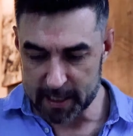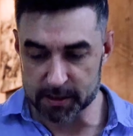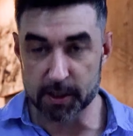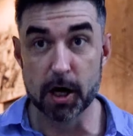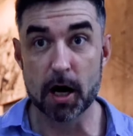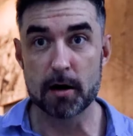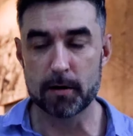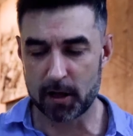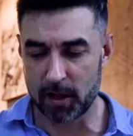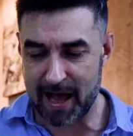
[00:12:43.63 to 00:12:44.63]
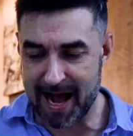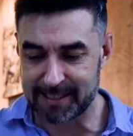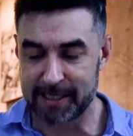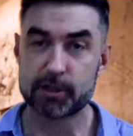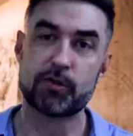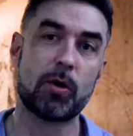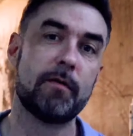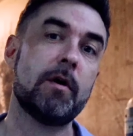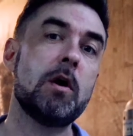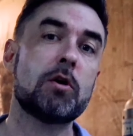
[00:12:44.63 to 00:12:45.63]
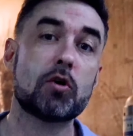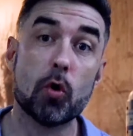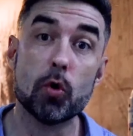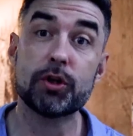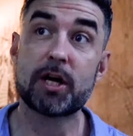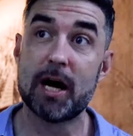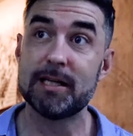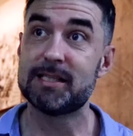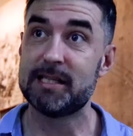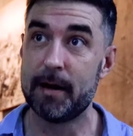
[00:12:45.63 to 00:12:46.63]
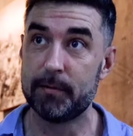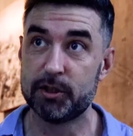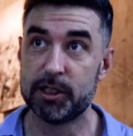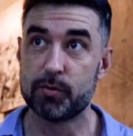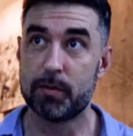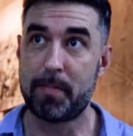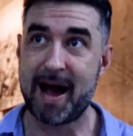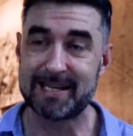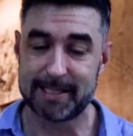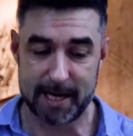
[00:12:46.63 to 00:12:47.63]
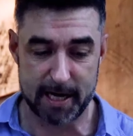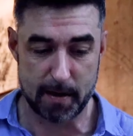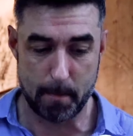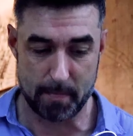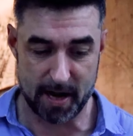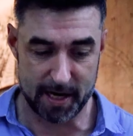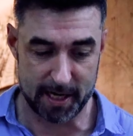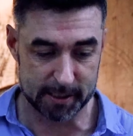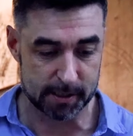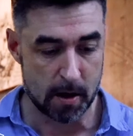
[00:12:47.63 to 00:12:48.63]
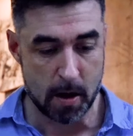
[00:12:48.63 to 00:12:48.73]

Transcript: It's the classic sort of cold cut sandwiches with pate, mayonnaise,